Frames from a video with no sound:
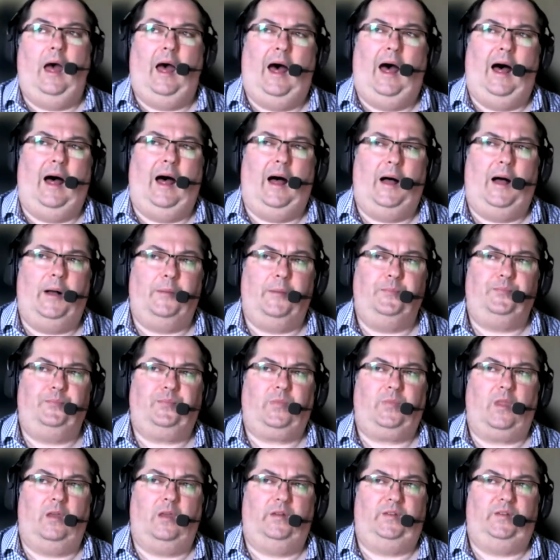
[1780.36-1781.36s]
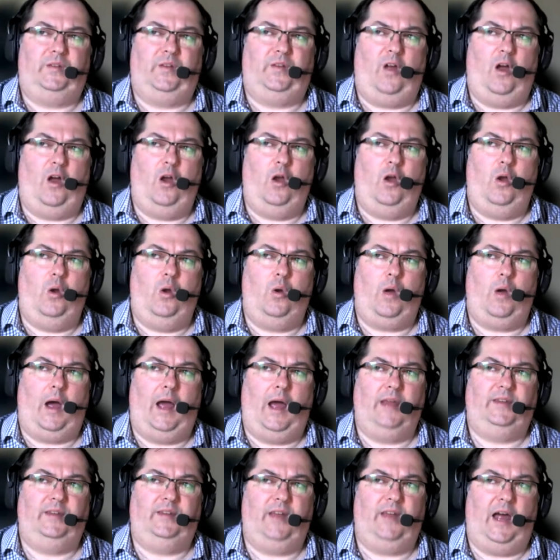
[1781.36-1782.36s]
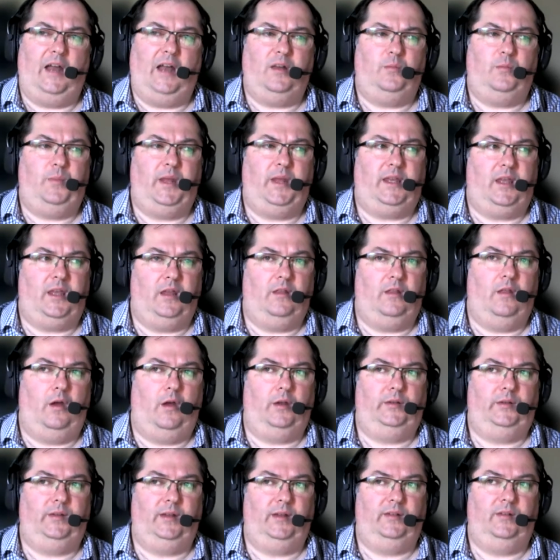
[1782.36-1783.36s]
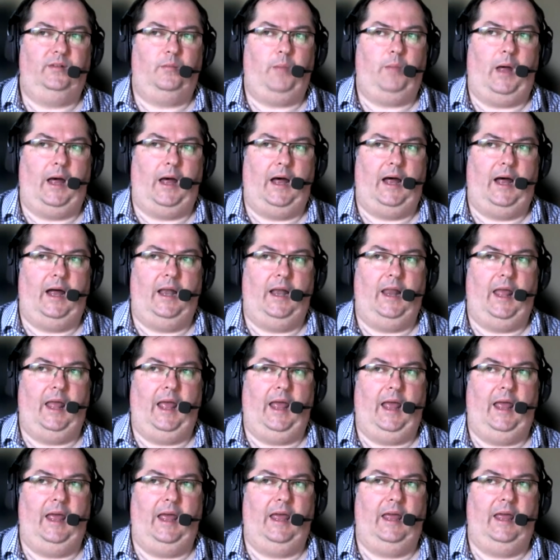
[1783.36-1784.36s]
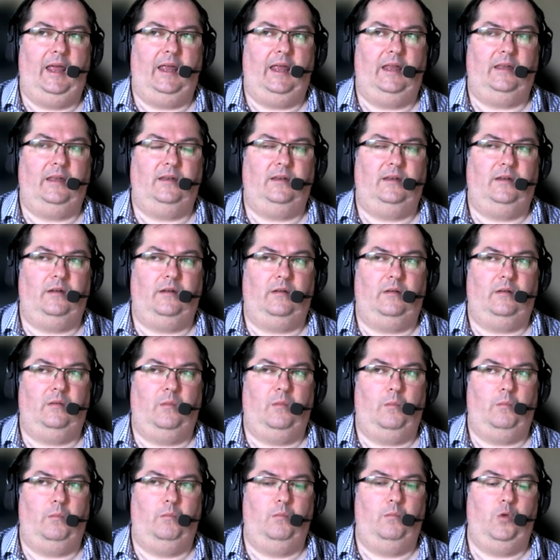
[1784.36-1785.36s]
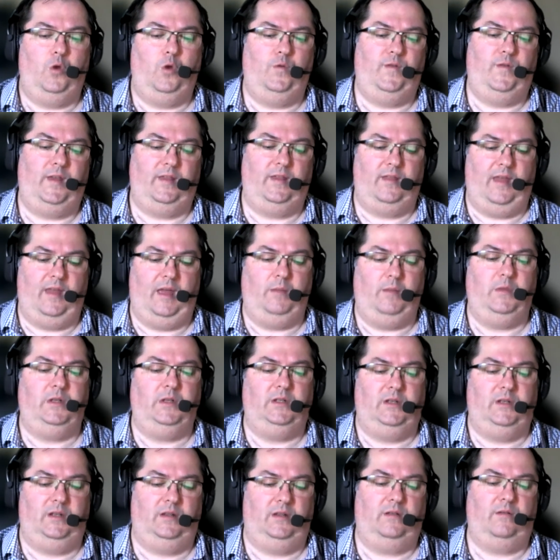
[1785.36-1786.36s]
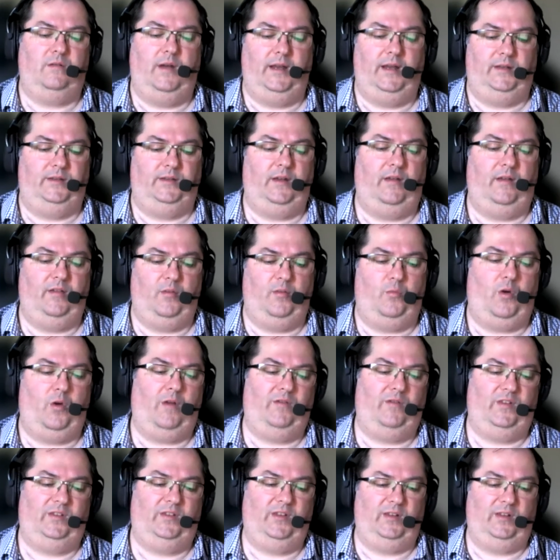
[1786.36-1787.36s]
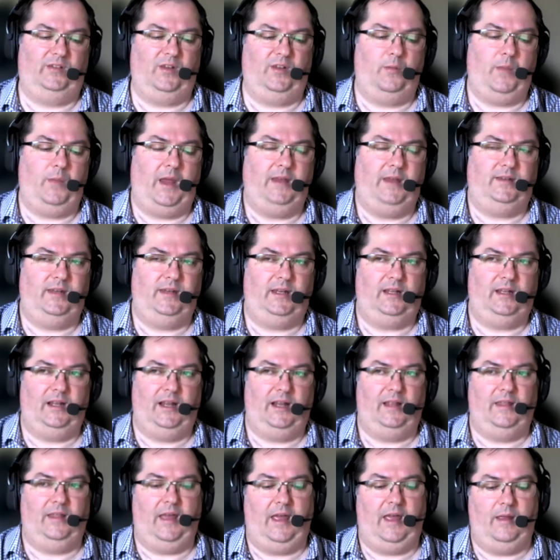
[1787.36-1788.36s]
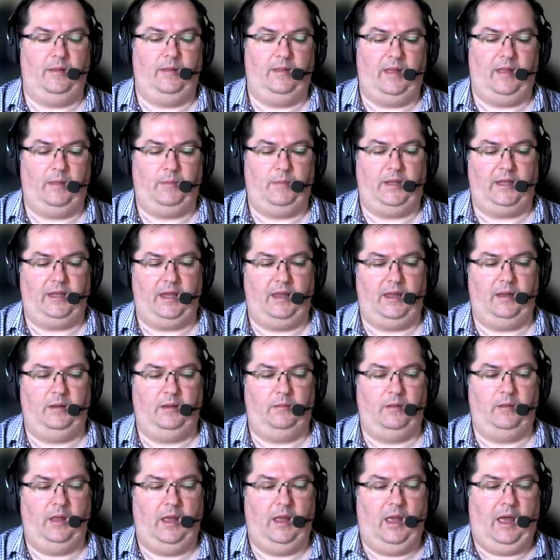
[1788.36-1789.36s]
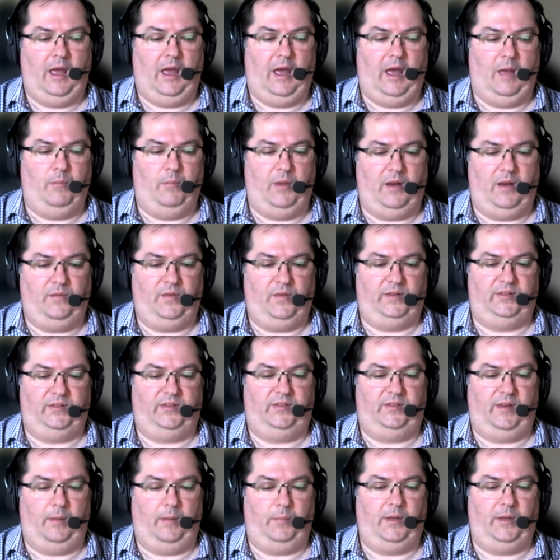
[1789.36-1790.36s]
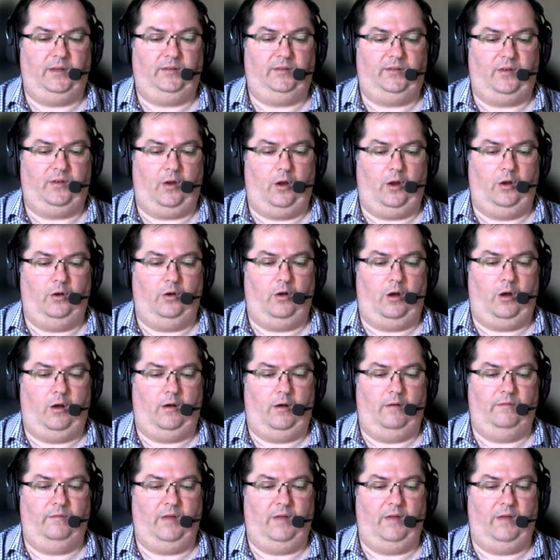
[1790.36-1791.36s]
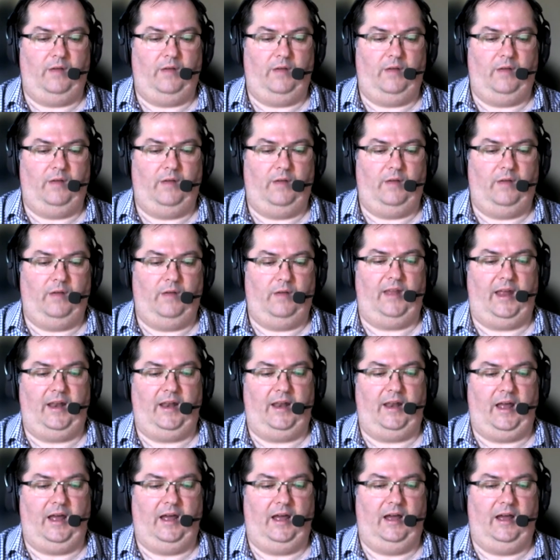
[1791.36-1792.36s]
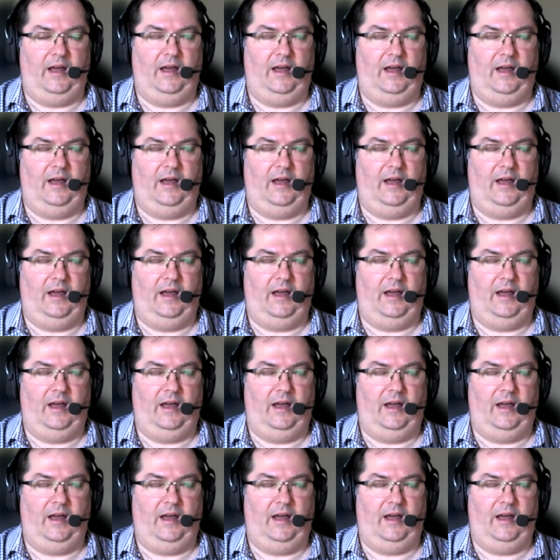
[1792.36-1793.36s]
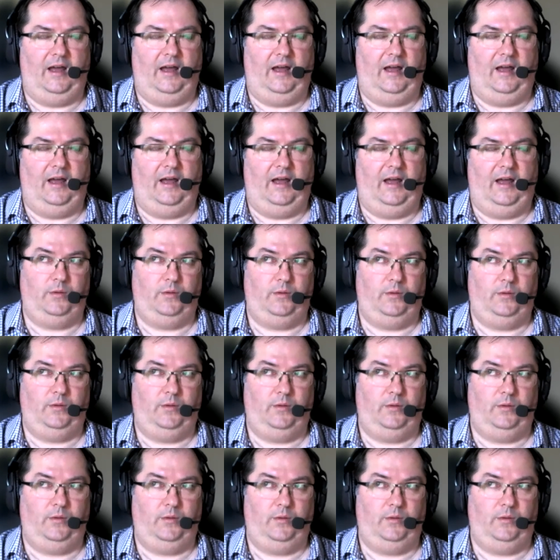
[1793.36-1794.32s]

Um, so I started picking those things apart and moving them into threads of the prophecy. So basically, they, they became a bit of a stepping stone of events that are to happen.